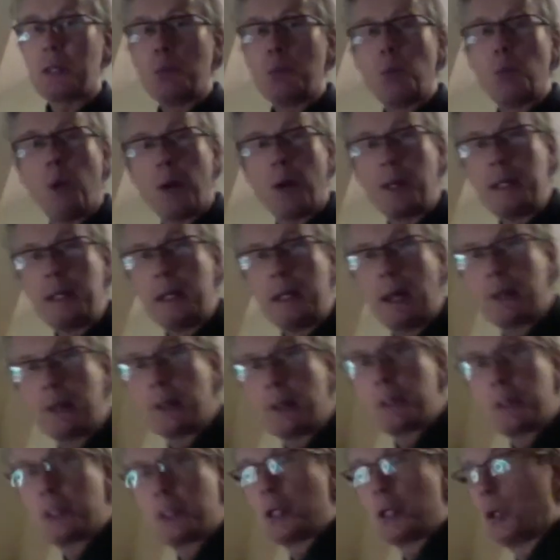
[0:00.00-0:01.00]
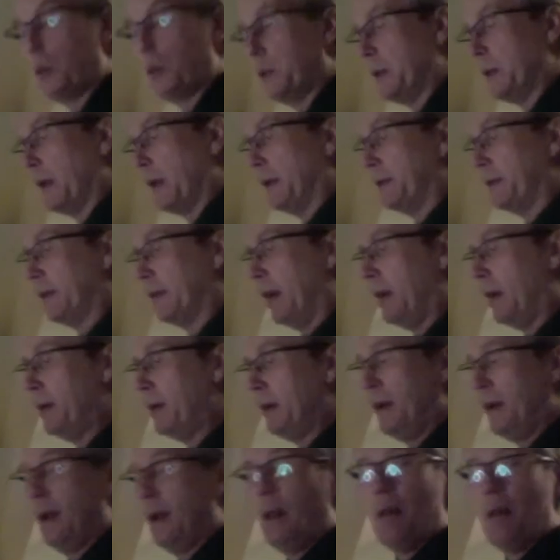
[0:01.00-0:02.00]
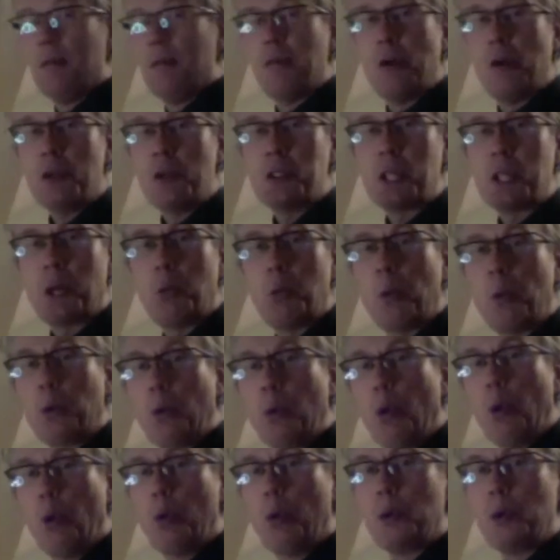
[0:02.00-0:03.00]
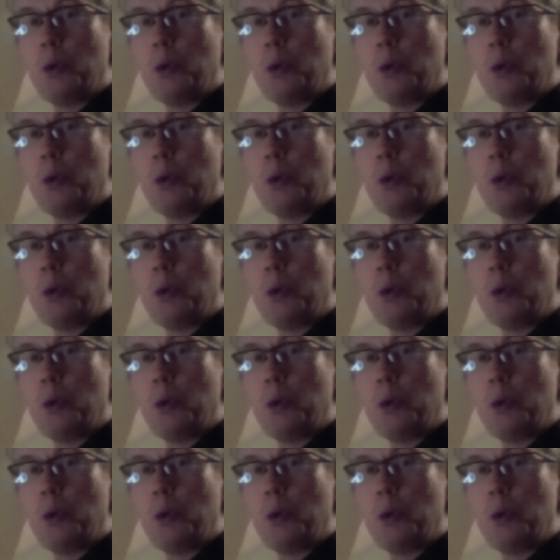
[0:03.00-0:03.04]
1 eander, 2 eander, firstly I want all the